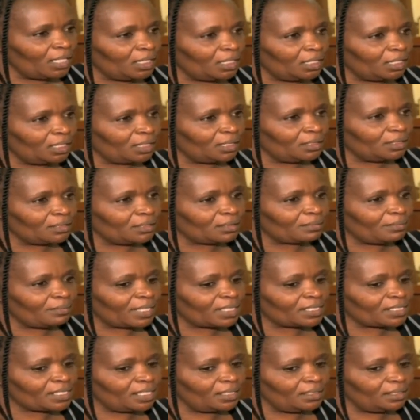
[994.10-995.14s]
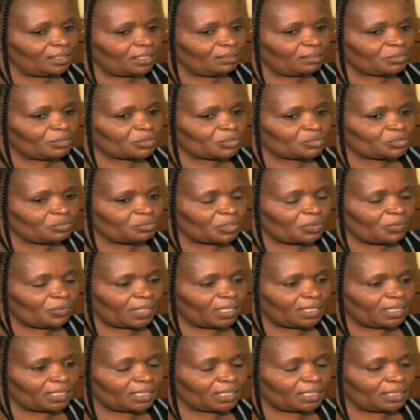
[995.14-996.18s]
Dickens, my son, comes to me
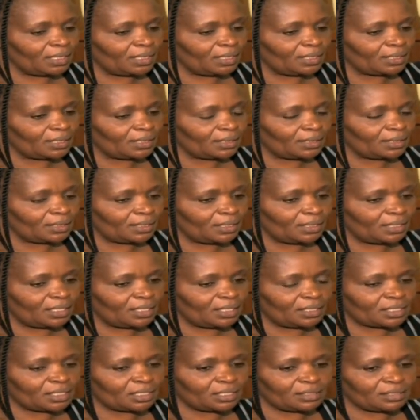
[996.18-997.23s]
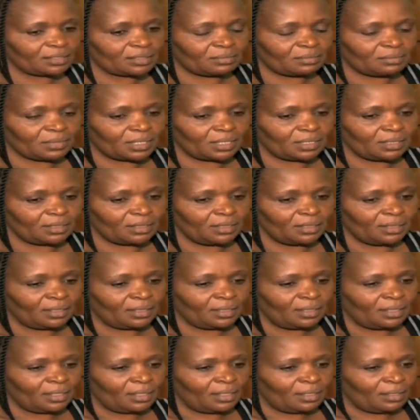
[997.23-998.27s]
one day and then tells me,
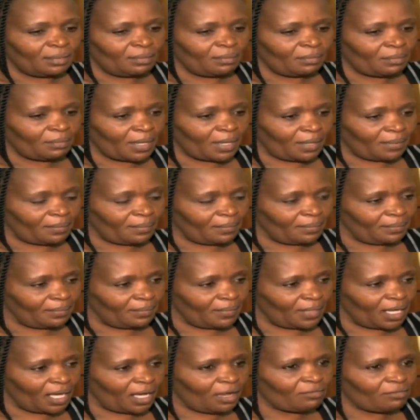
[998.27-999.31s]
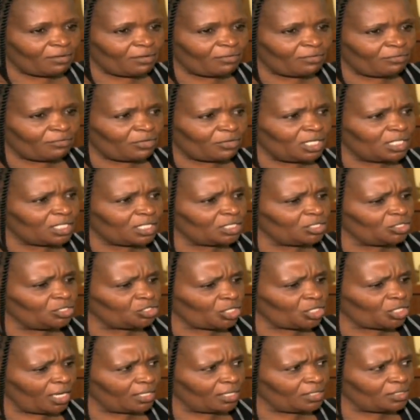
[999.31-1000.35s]
Mom, I have a friend in
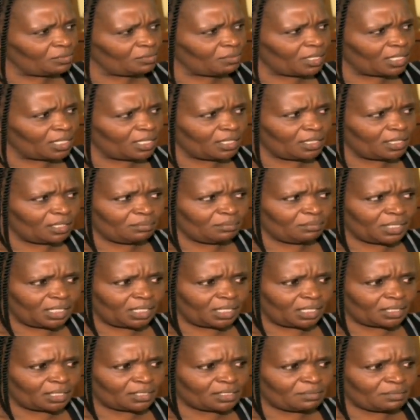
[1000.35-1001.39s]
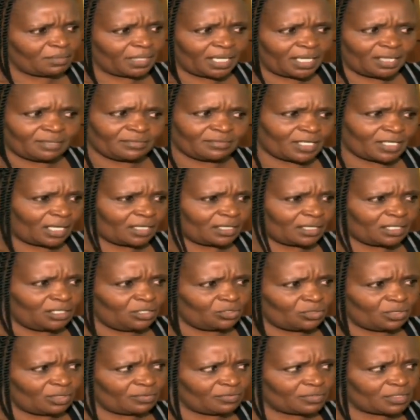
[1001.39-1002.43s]
church by the name Dickens, but I
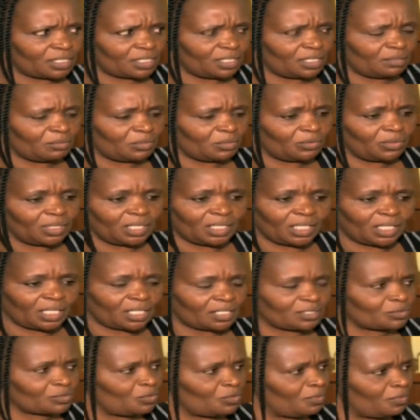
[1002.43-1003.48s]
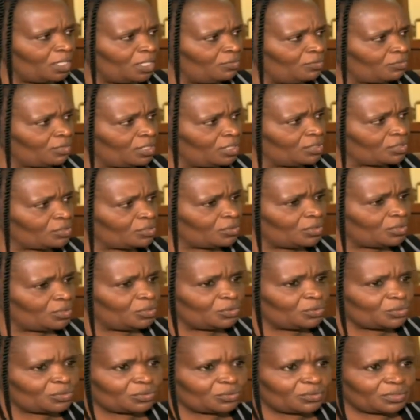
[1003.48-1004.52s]
think you have seen him. You know, Eric has so many friends, so he
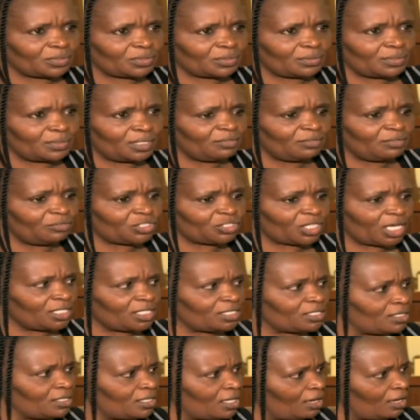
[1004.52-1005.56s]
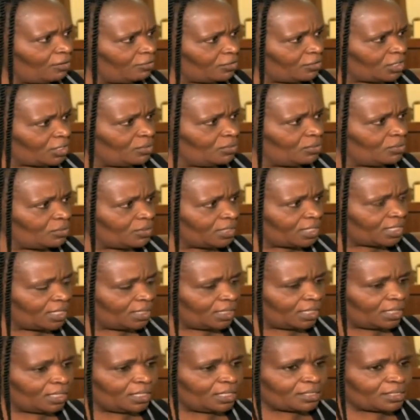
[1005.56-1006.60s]
used to leave church in the afternoon on
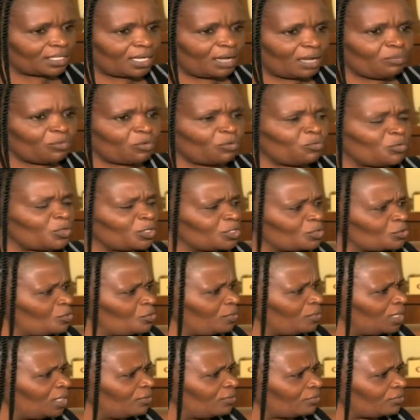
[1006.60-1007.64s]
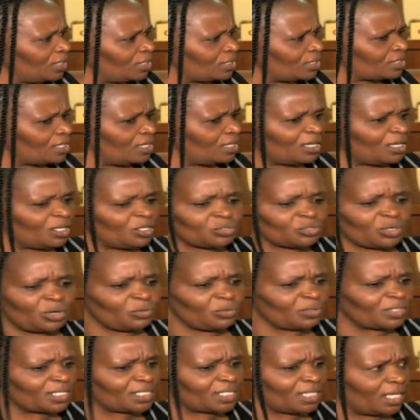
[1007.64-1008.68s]
Saturdays, come home with so many friends. So I
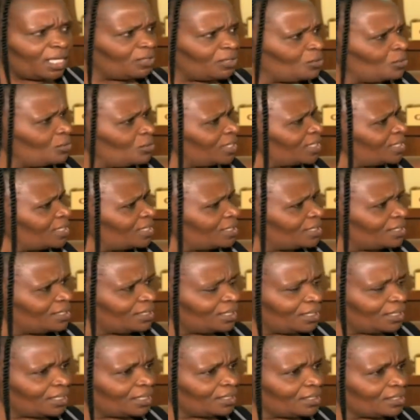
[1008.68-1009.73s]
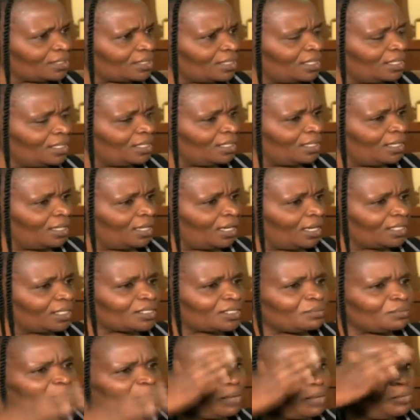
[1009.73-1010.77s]
was like, who is this Dickens?
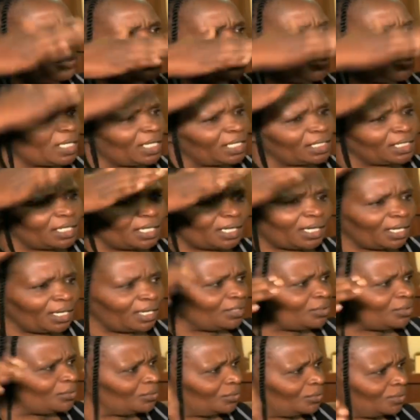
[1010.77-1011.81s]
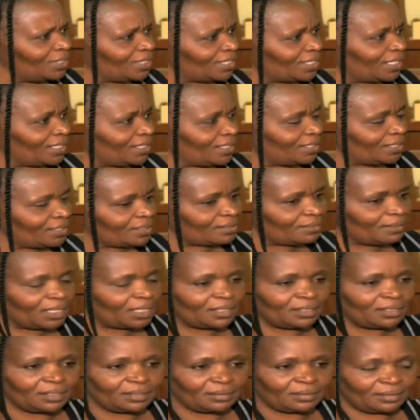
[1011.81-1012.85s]
At Mom, Yulia Naka, you know, he started
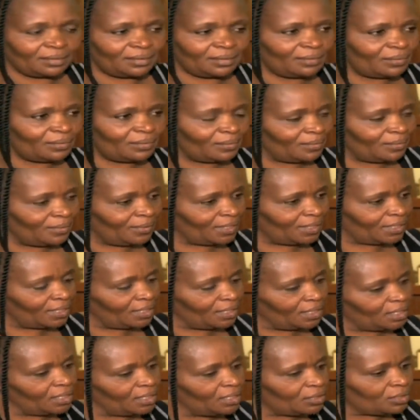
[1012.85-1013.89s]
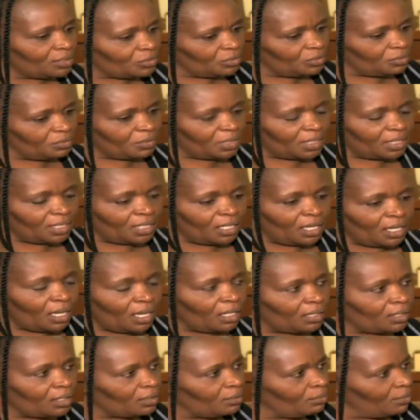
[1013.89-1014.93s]
explaining, what? And then he told me,
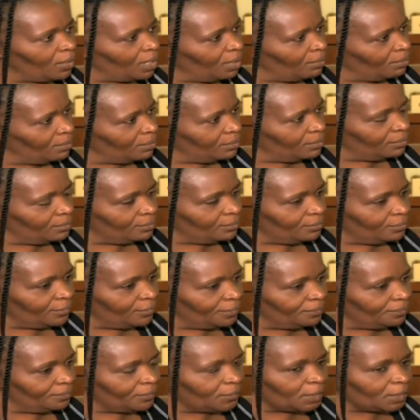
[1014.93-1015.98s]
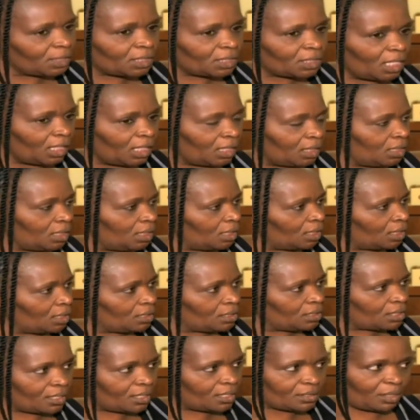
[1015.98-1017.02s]
okay, Mom, it's like
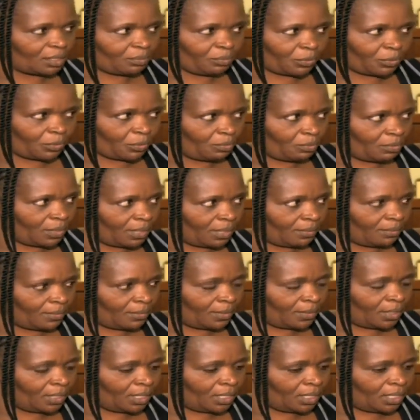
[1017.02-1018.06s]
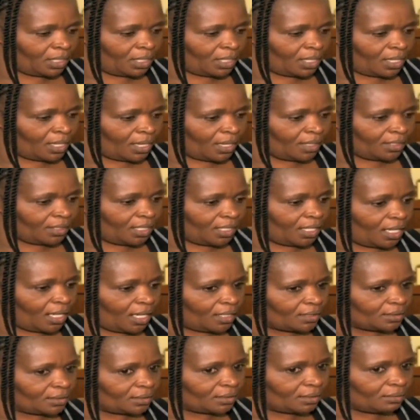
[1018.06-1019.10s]
Dickens has a problem. And then I
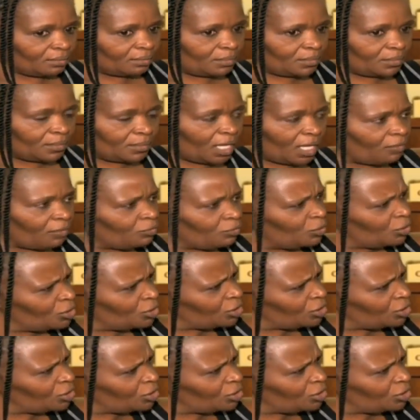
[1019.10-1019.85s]
asked him, have you